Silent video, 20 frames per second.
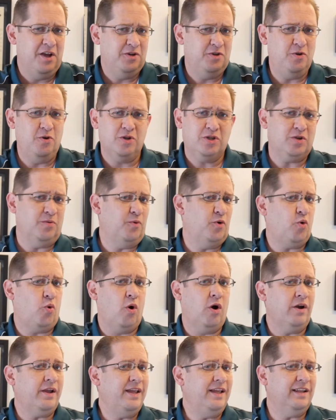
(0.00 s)
due to some
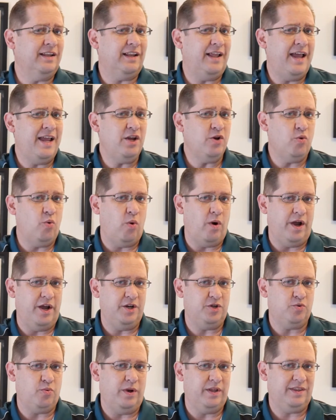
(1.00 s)
quirky
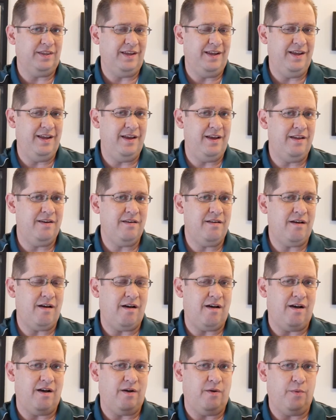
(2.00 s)
language within
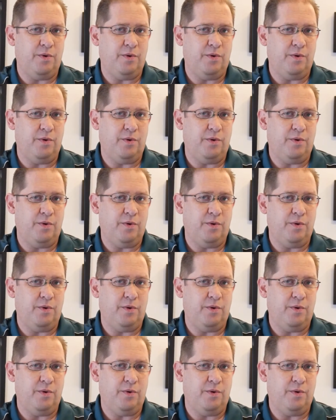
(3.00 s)
uh,